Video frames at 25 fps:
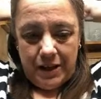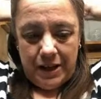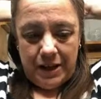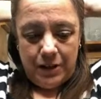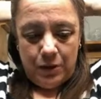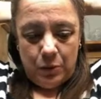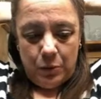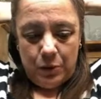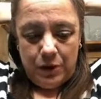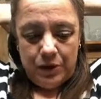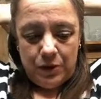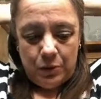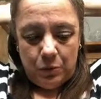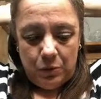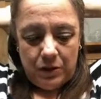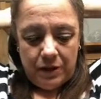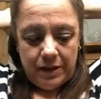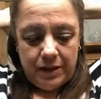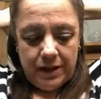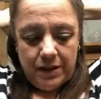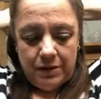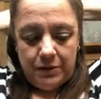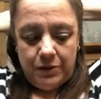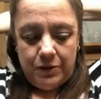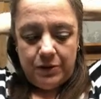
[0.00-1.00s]
that twist
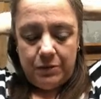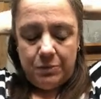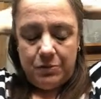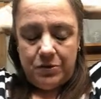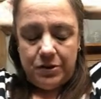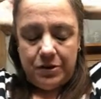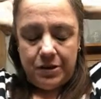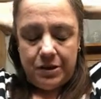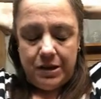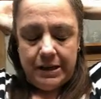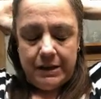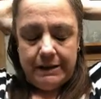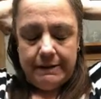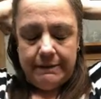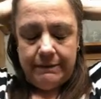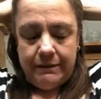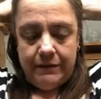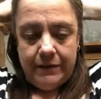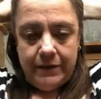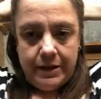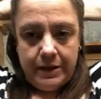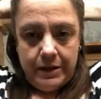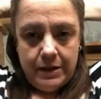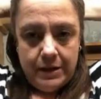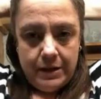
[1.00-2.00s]
worked out, so I'm just going to
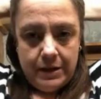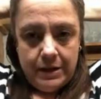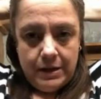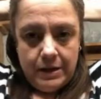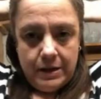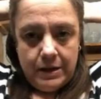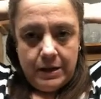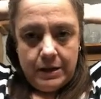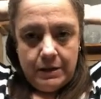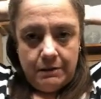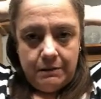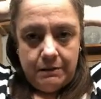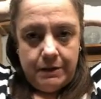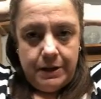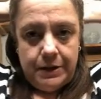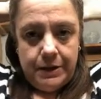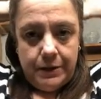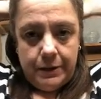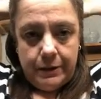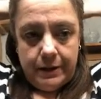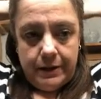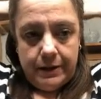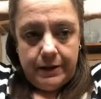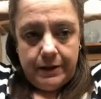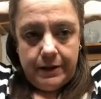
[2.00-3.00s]

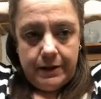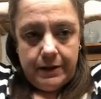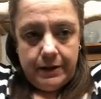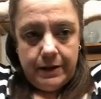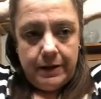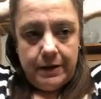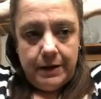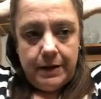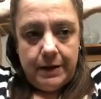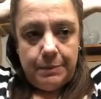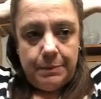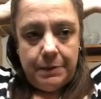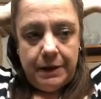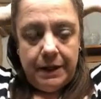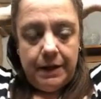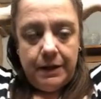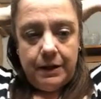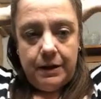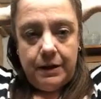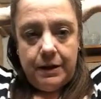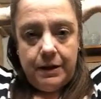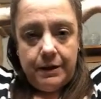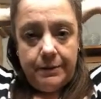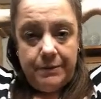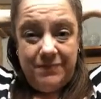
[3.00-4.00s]
redo it up
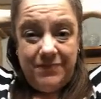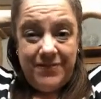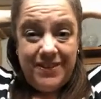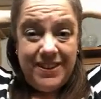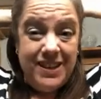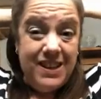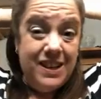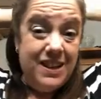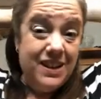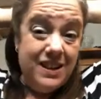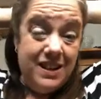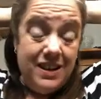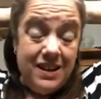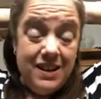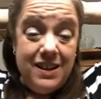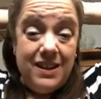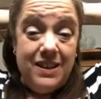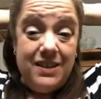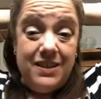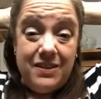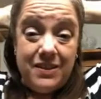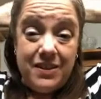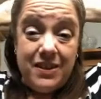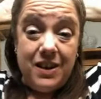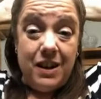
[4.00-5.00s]
here.
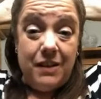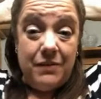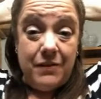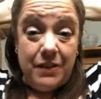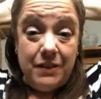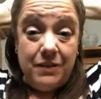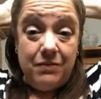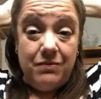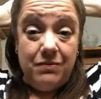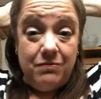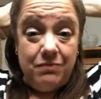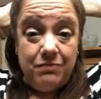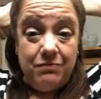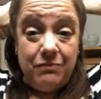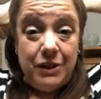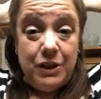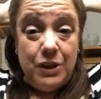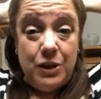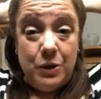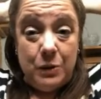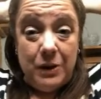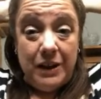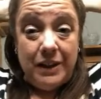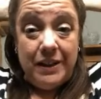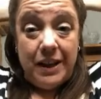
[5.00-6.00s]
There's often
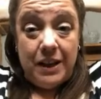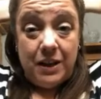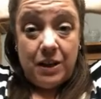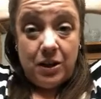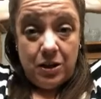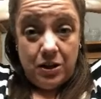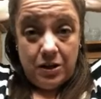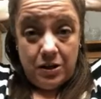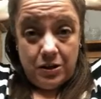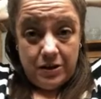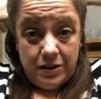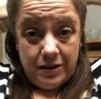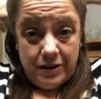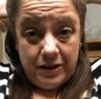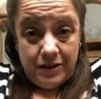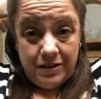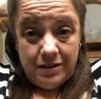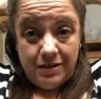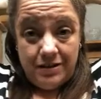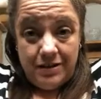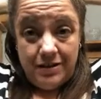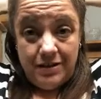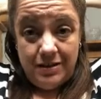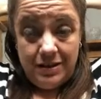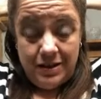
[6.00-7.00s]
redoing that occurs
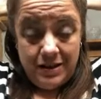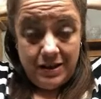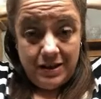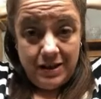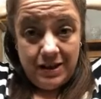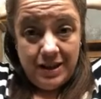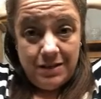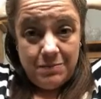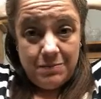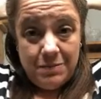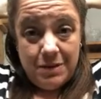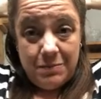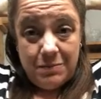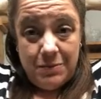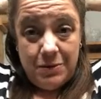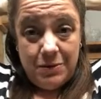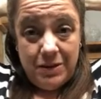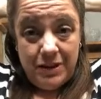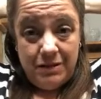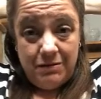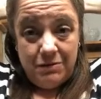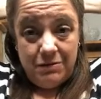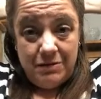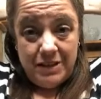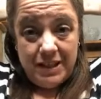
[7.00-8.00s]
in my
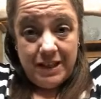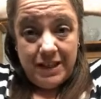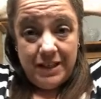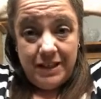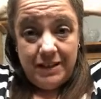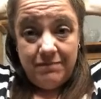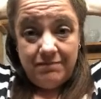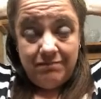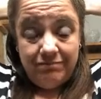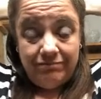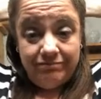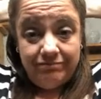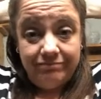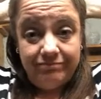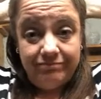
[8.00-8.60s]
beauty routine,